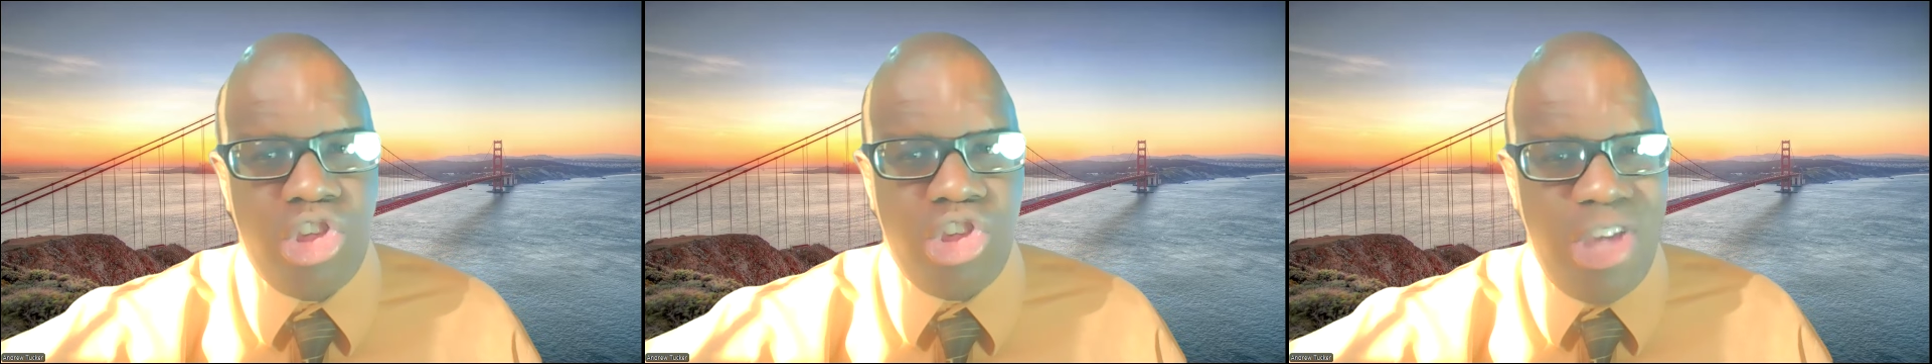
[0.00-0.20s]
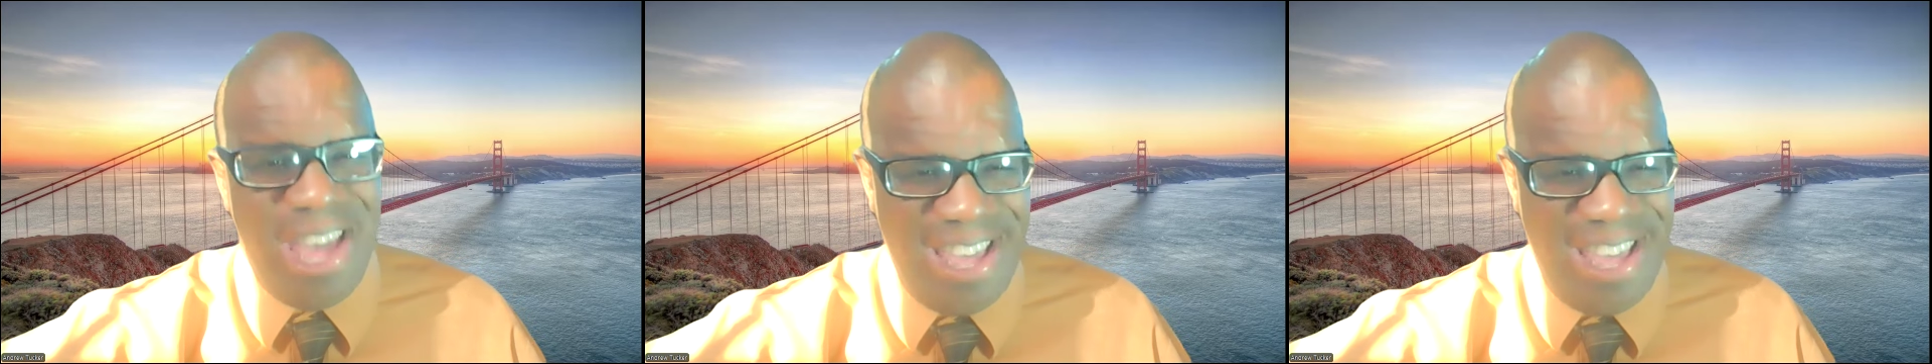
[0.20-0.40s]

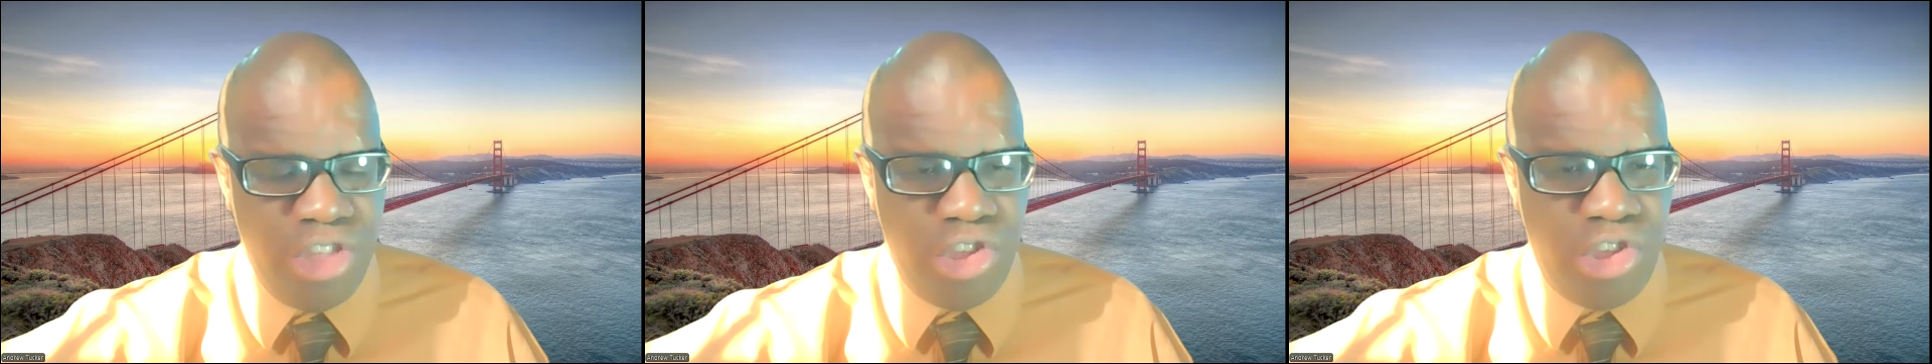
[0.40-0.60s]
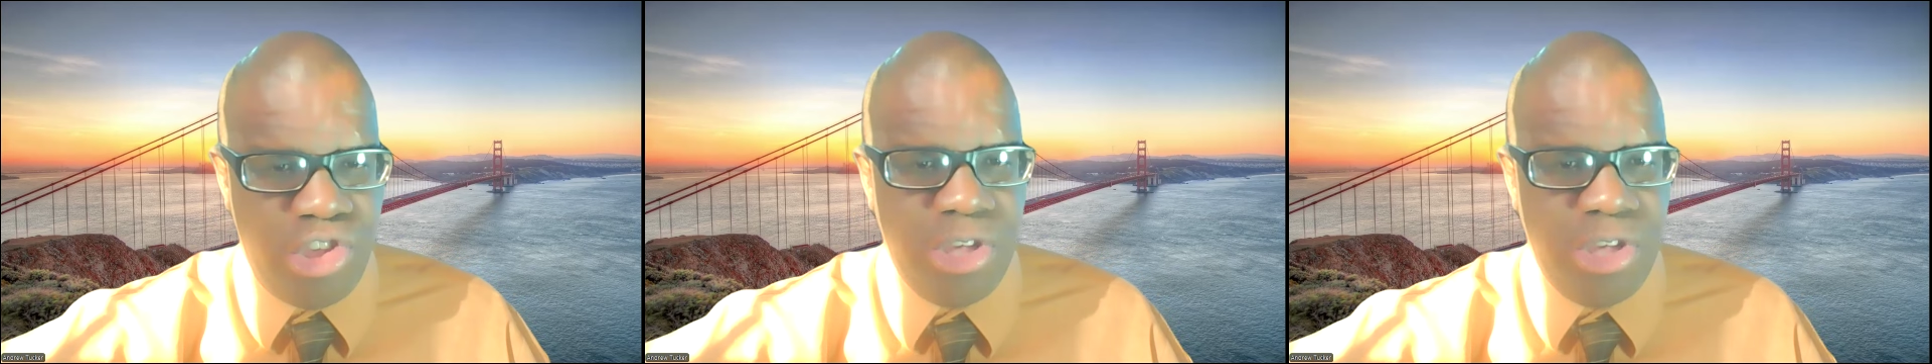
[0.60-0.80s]

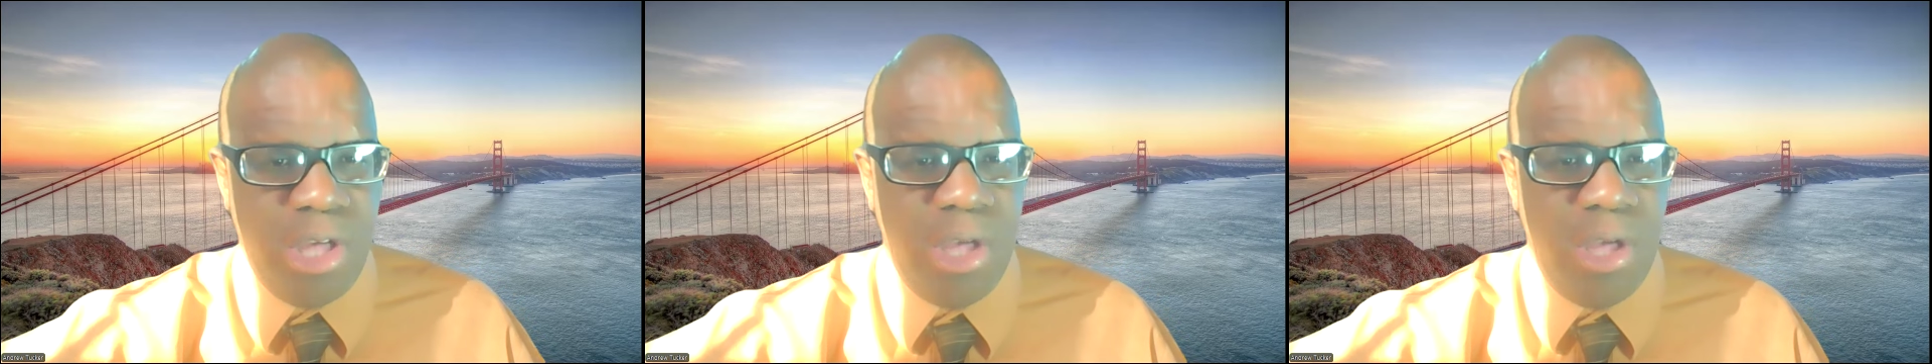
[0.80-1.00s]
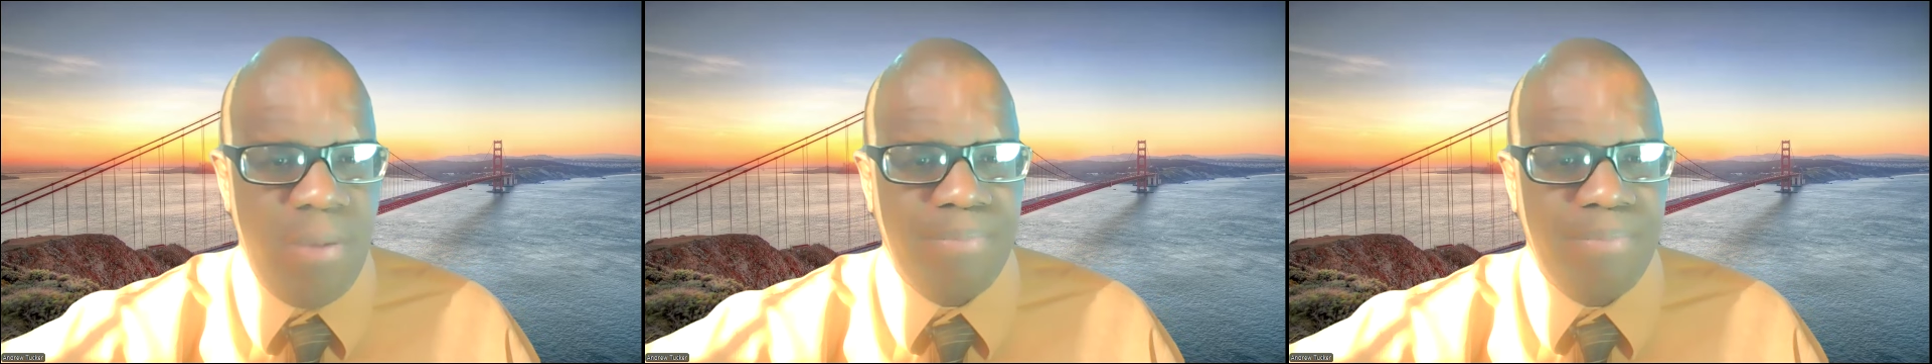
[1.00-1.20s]
change.
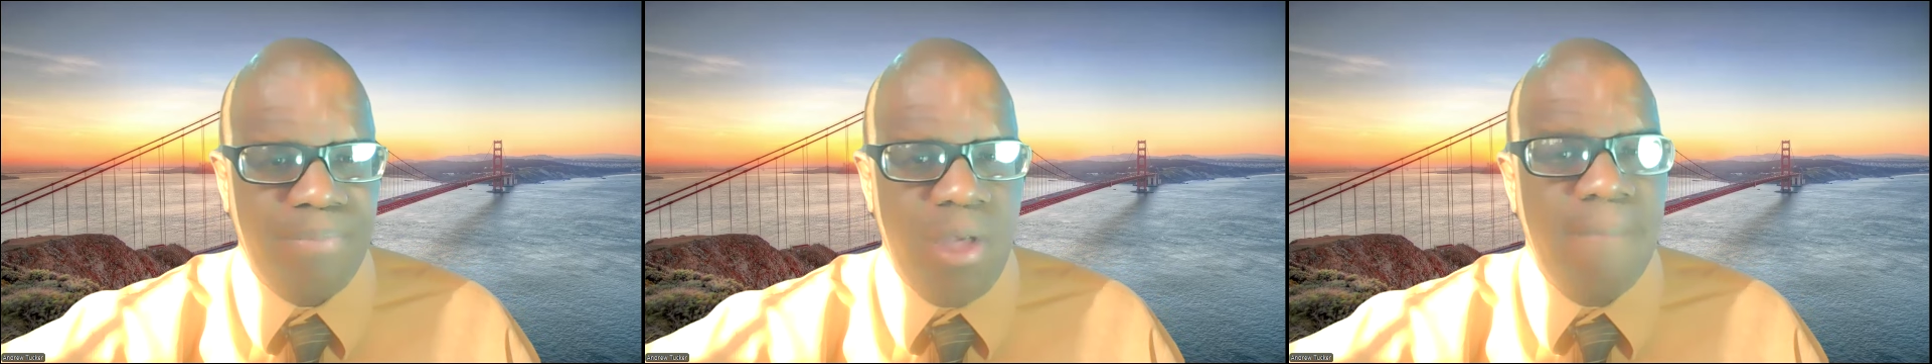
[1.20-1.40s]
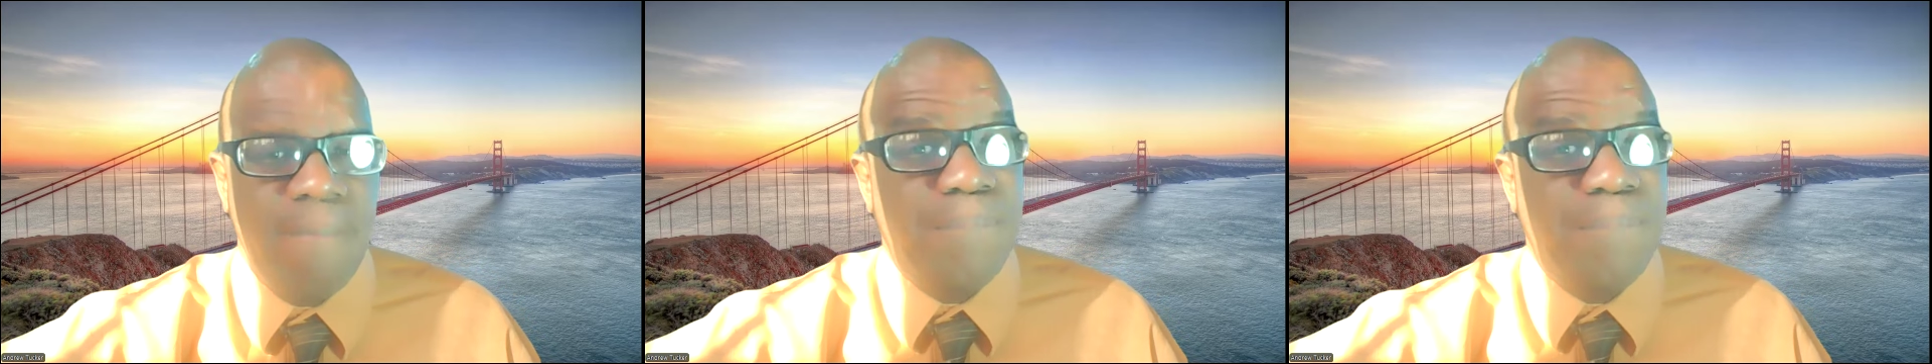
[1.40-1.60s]

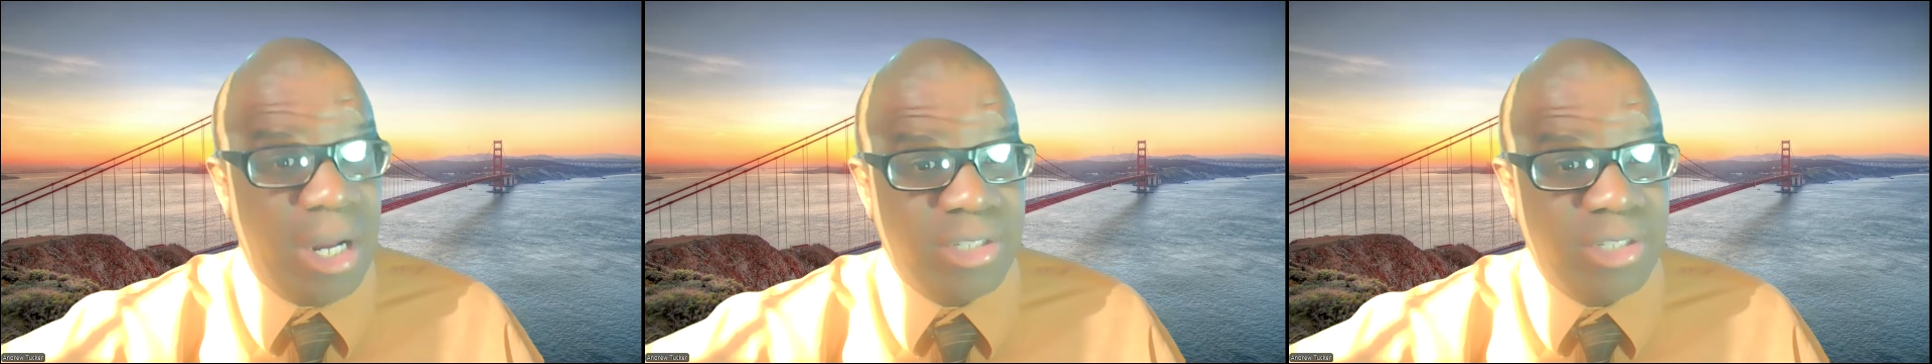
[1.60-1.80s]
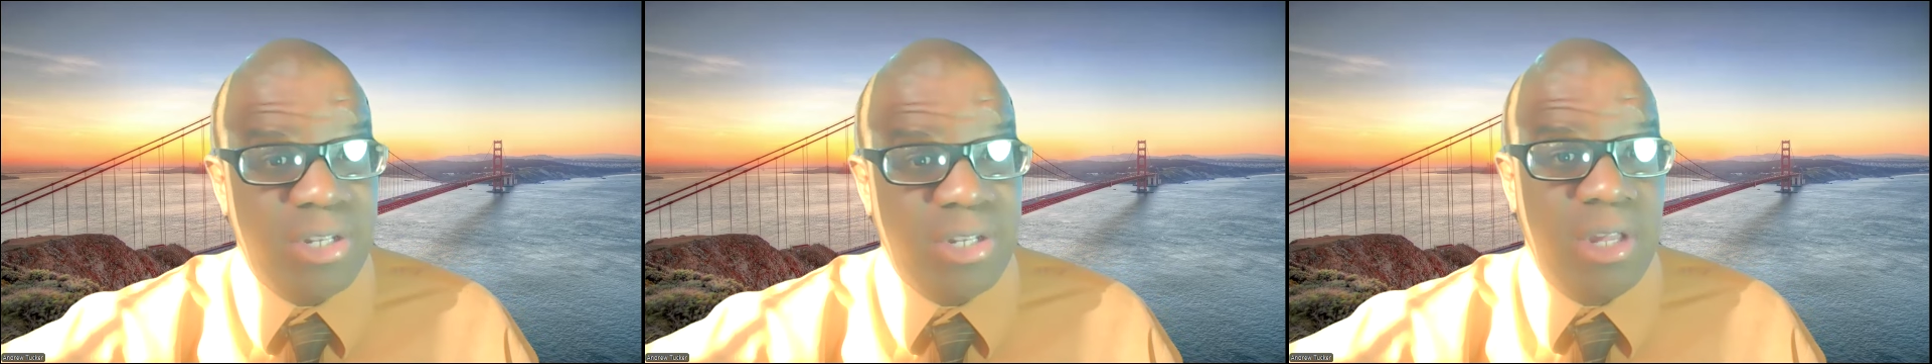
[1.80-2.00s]

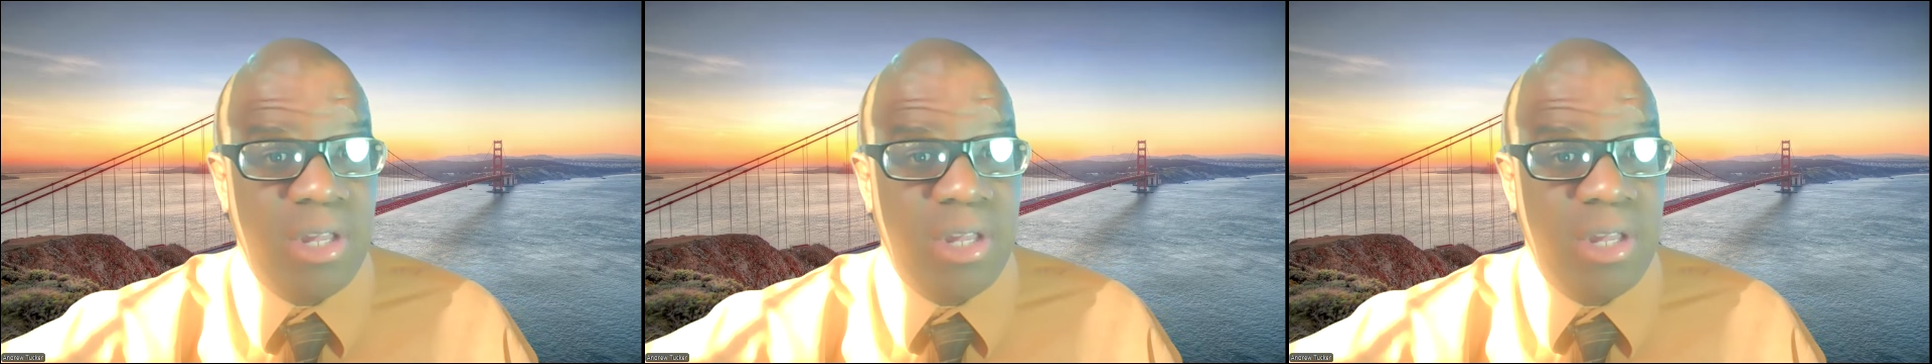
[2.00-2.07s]
But